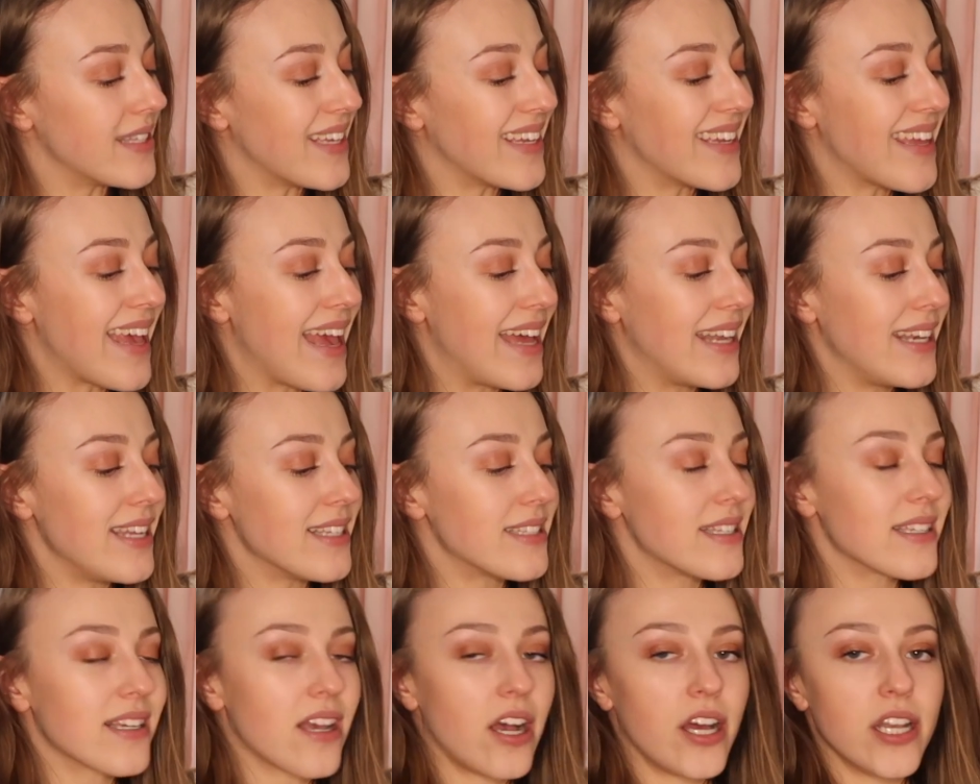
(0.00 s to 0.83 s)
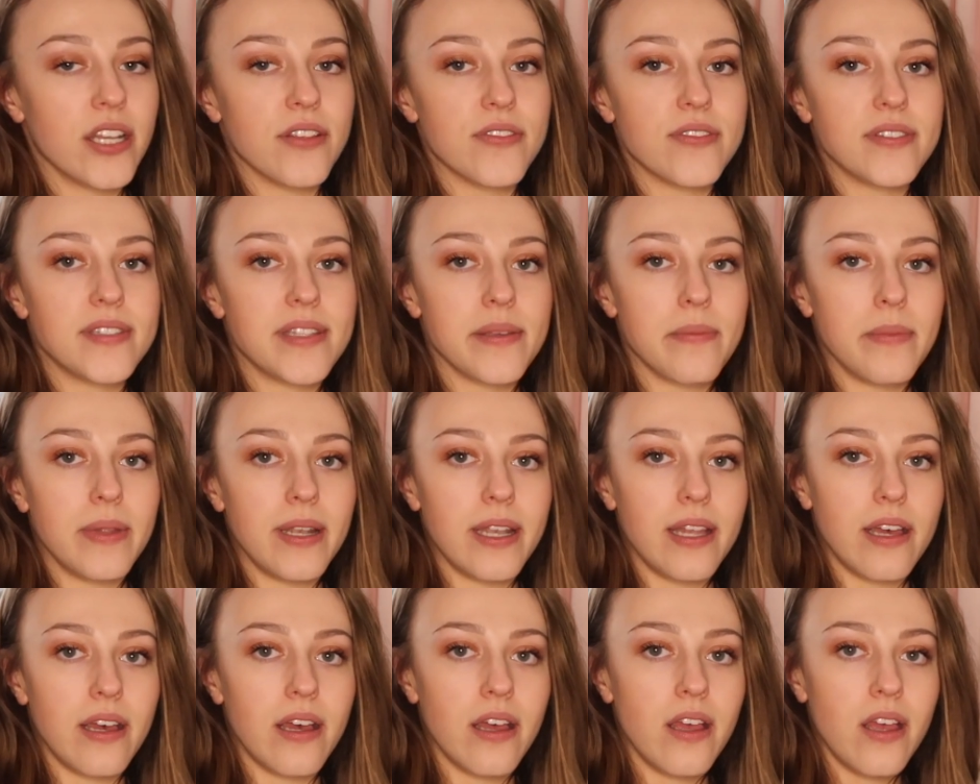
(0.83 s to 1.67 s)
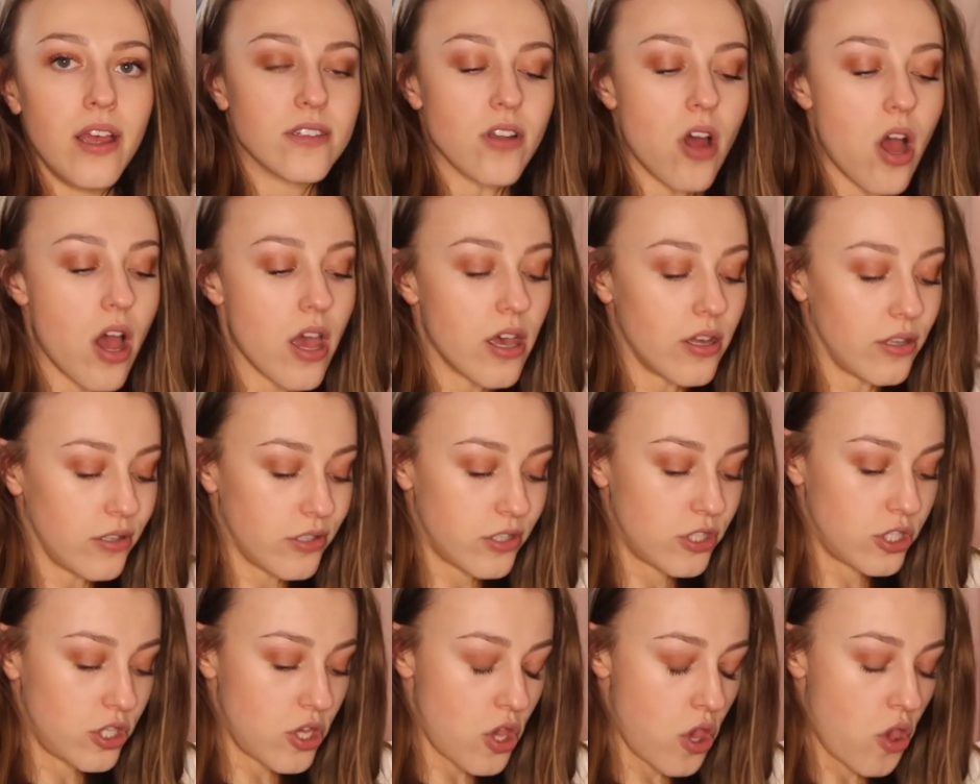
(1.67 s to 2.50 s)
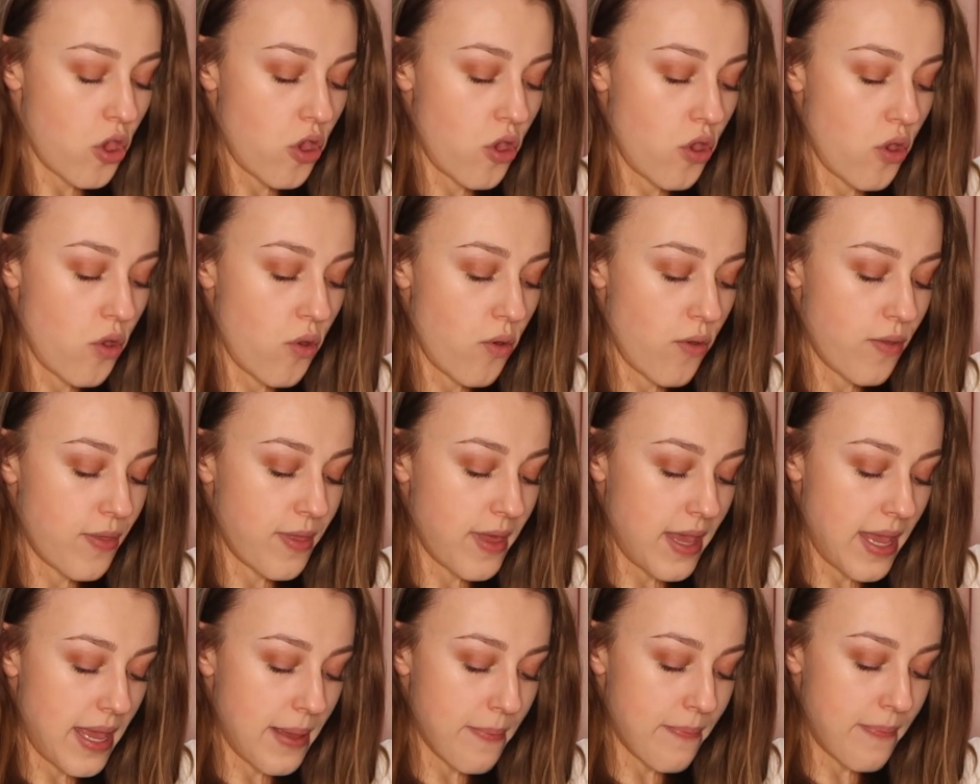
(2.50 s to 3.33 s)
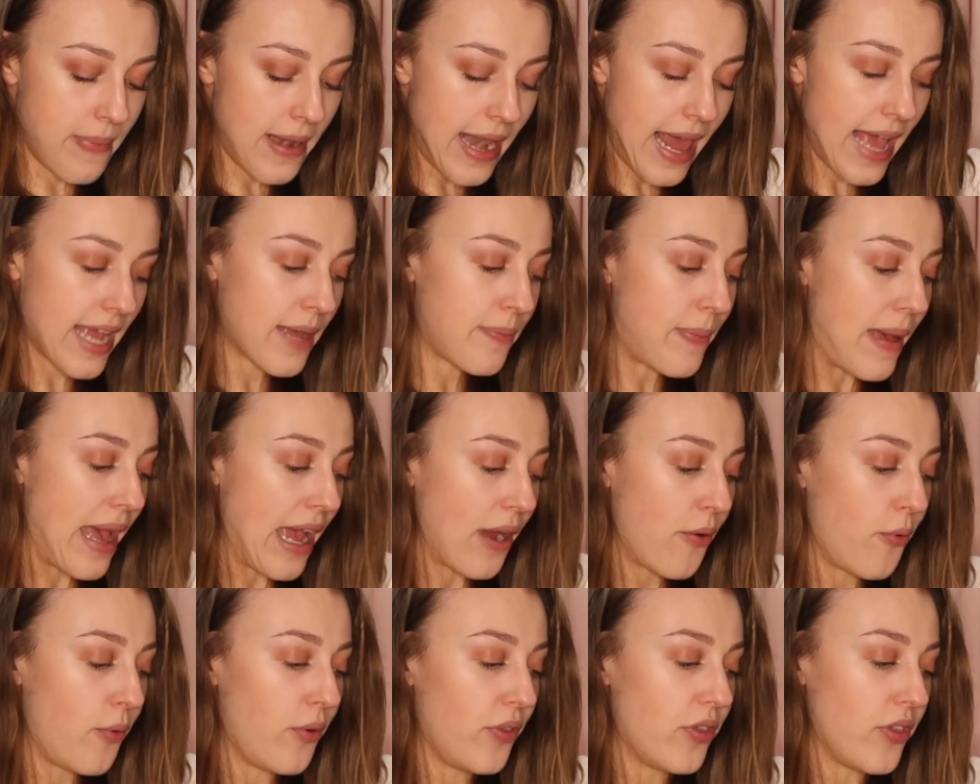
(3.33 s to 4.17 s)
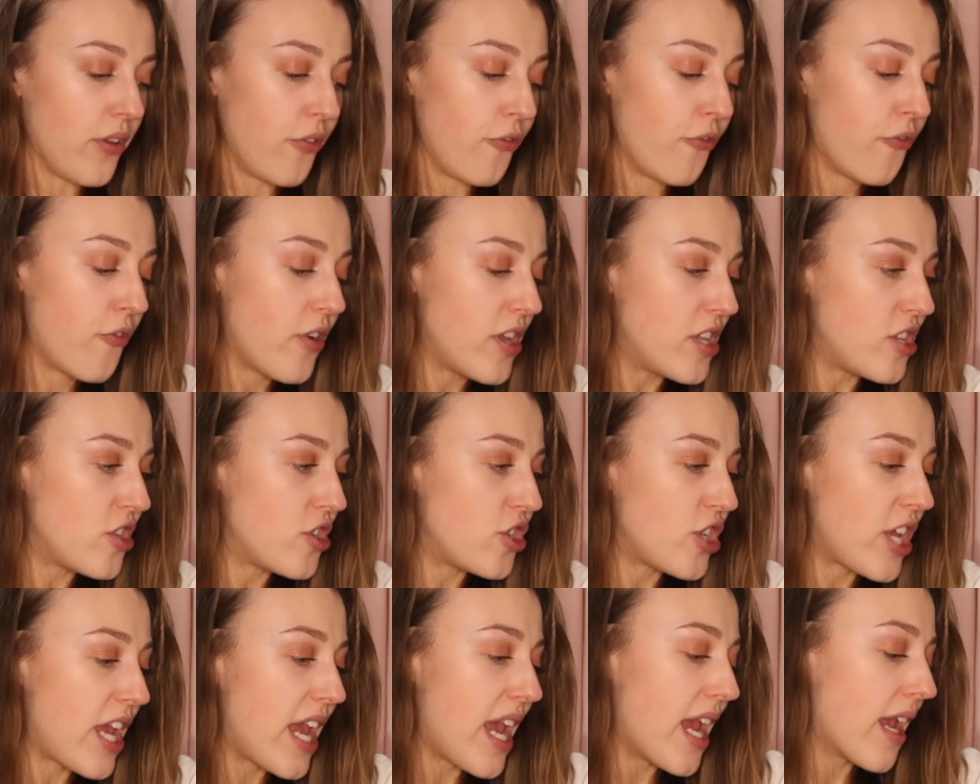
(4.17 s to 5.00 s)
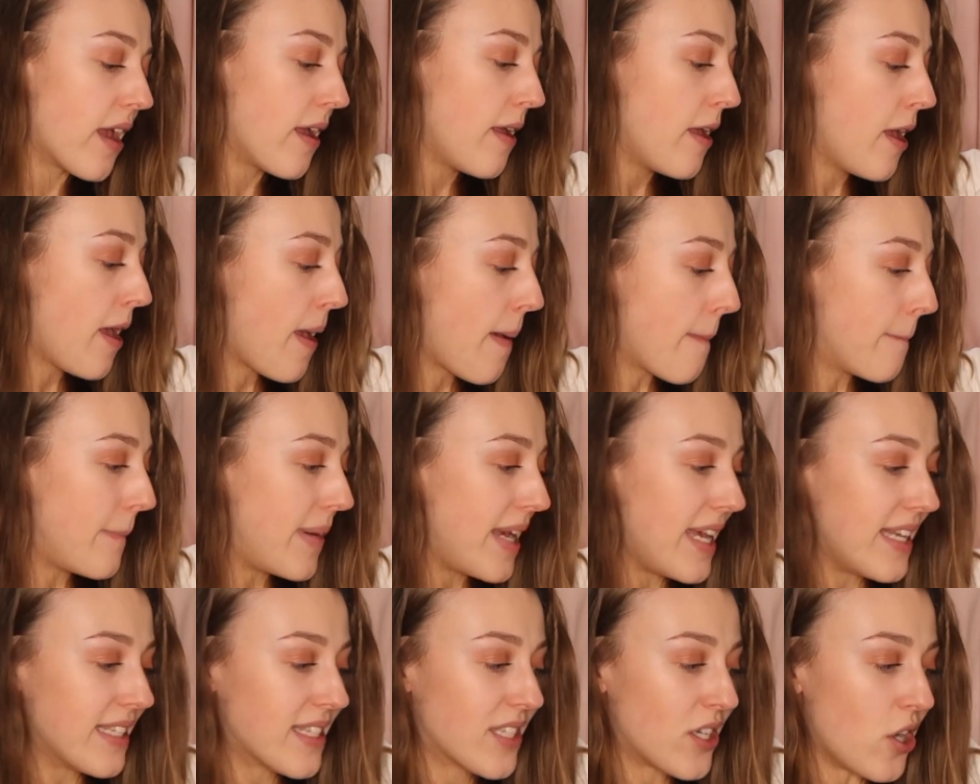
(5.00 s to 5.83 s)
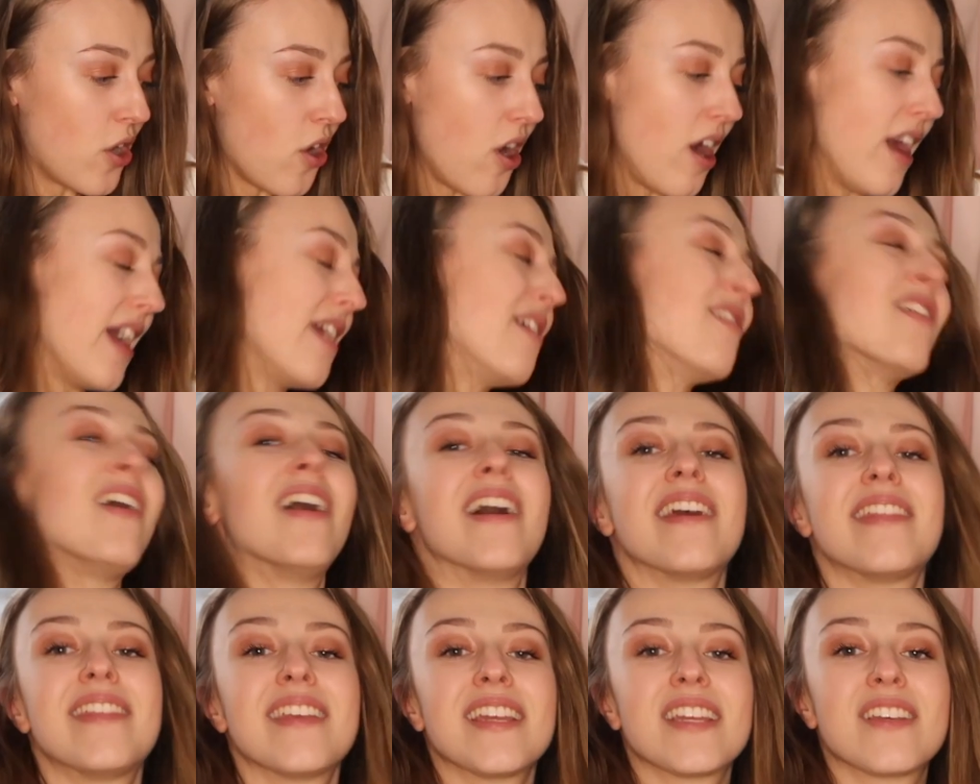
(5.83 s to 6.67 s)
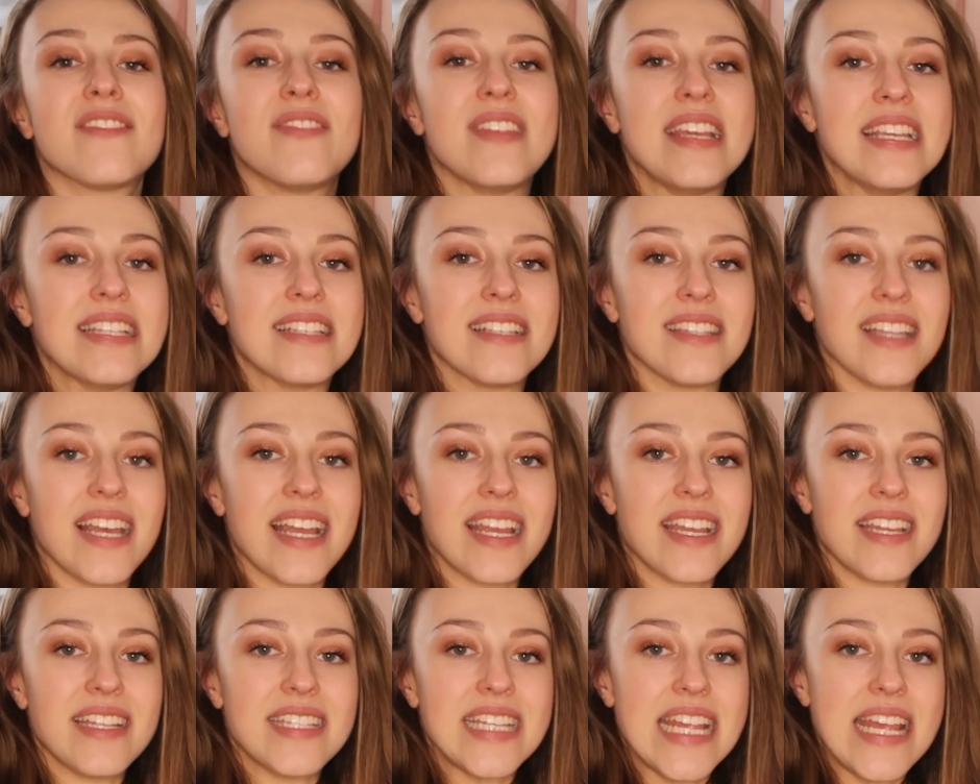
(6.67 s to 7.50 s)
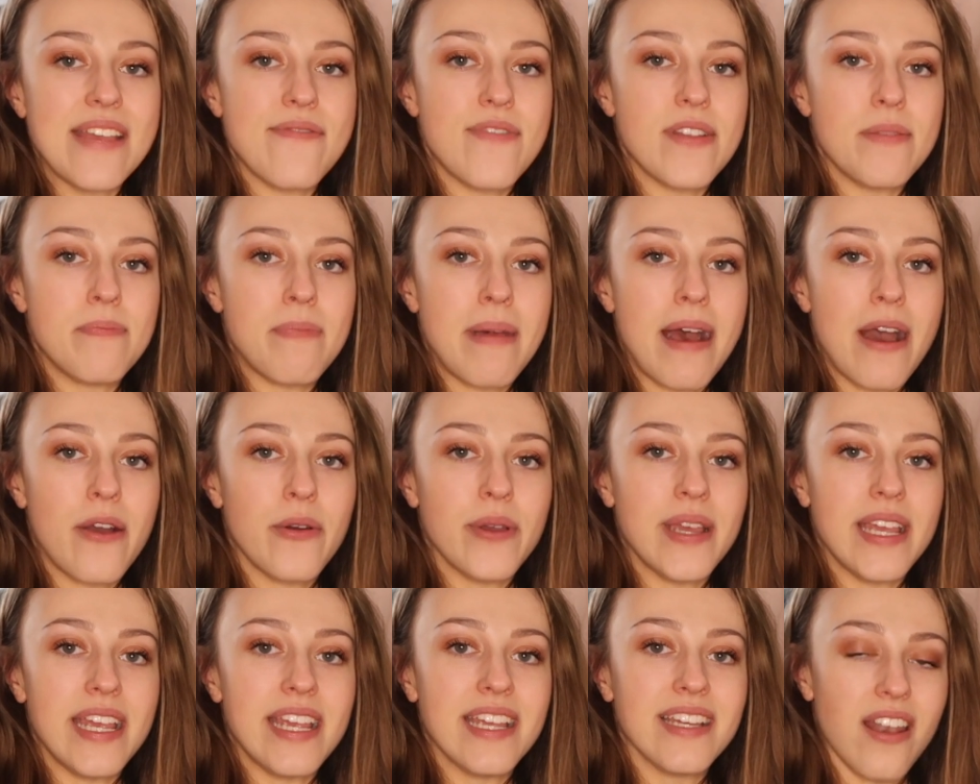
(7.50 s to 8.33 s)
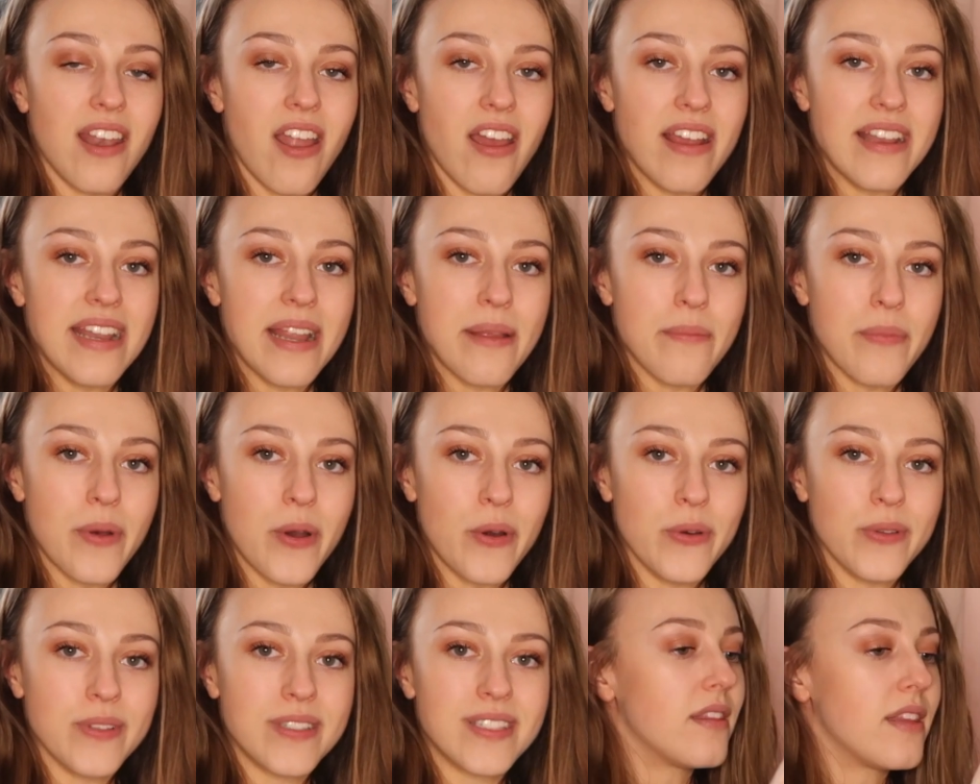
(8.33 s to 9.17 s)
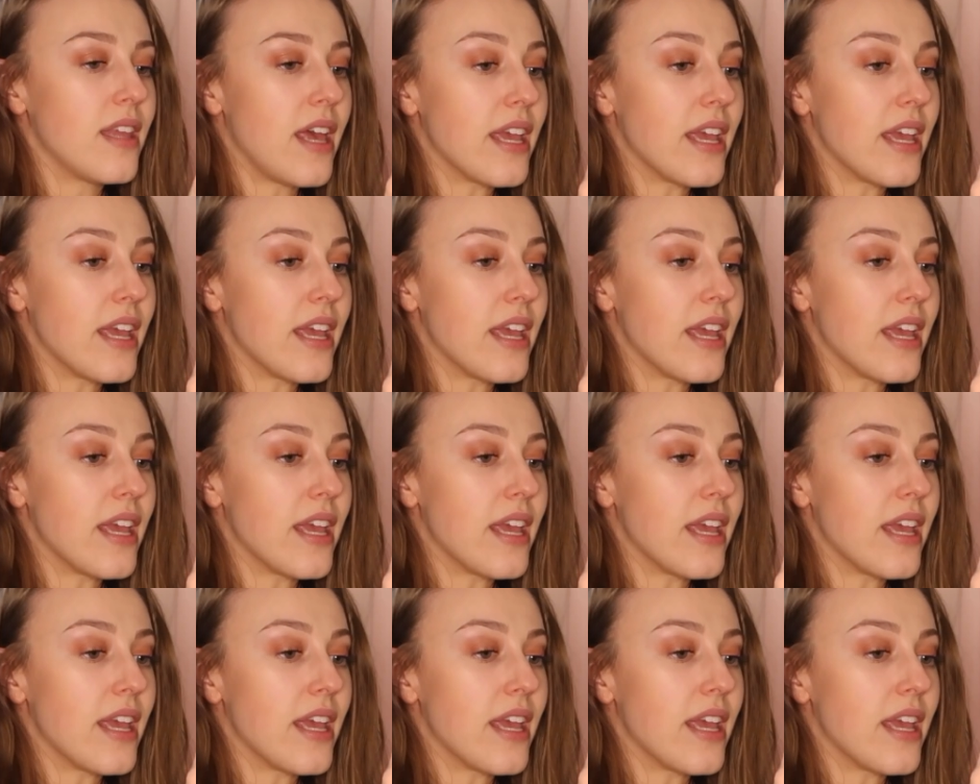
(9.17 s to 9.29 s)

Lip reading: Again, it's a kind of similar style to the black bag with the fringing, but it's got, I think of these as like David Bowie lightning bolts.